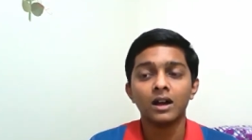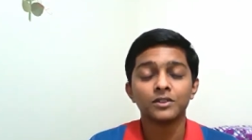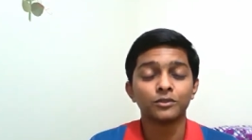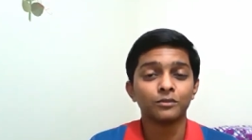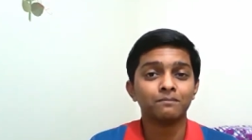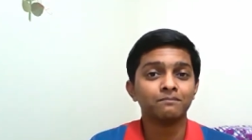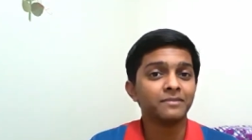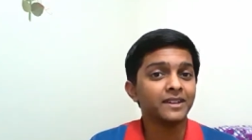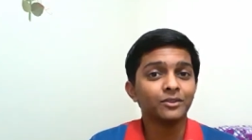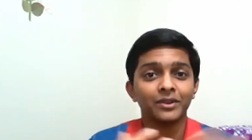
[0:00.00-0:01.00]
so
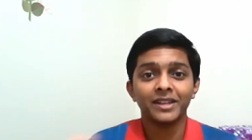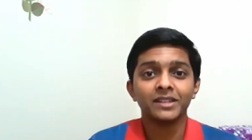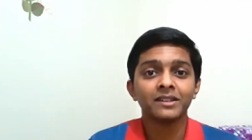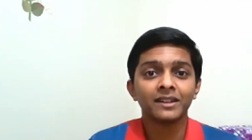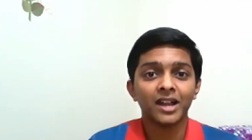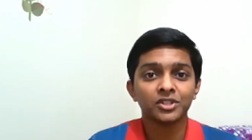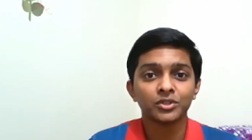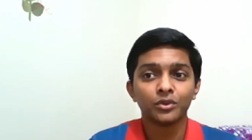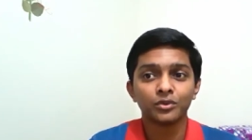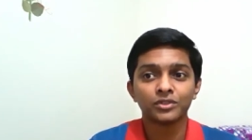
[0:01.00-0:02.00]
you know any crash
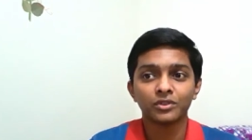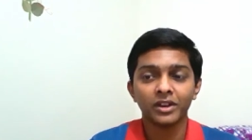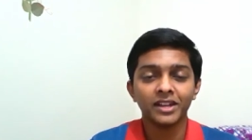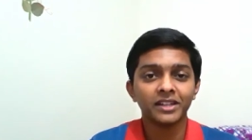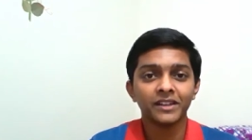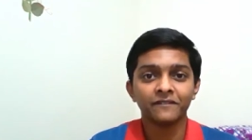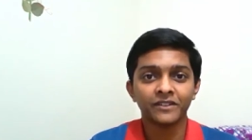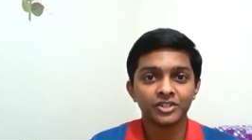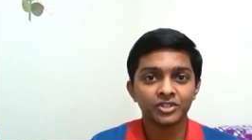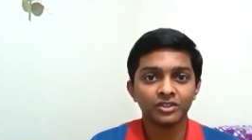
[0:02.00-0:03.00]
course or any
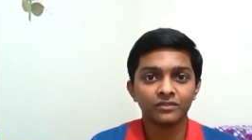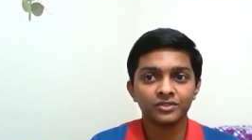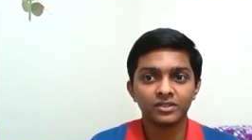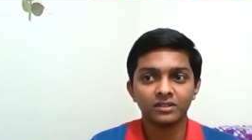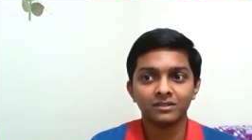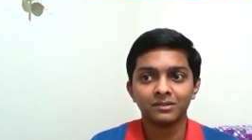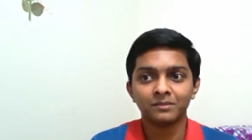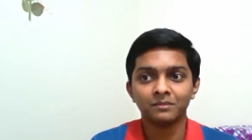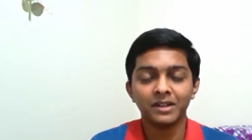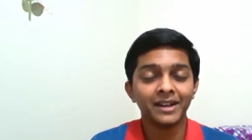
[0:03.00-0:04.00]
refresher of uh,
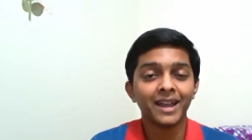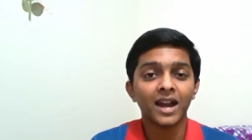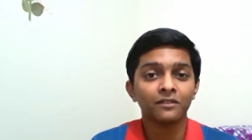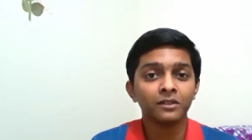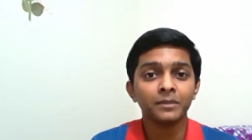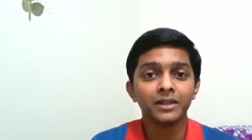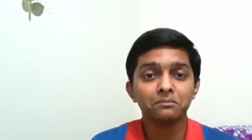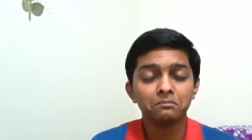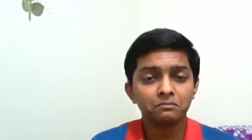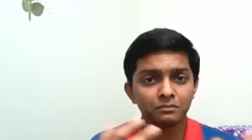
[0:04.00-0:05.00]
react will be
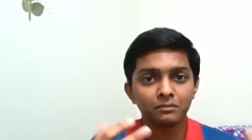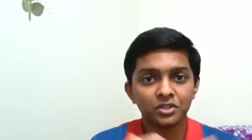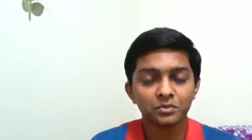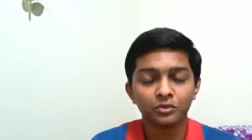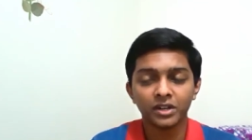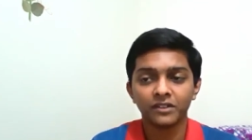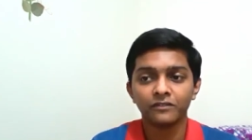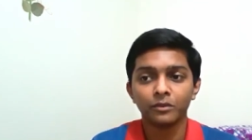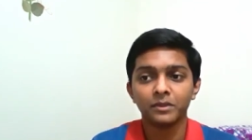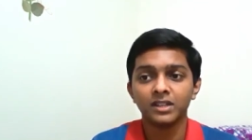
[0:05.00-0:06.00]
much more enough
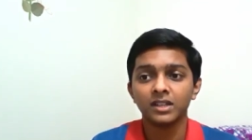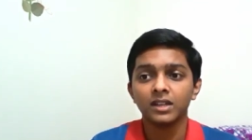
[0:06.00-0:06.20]
for me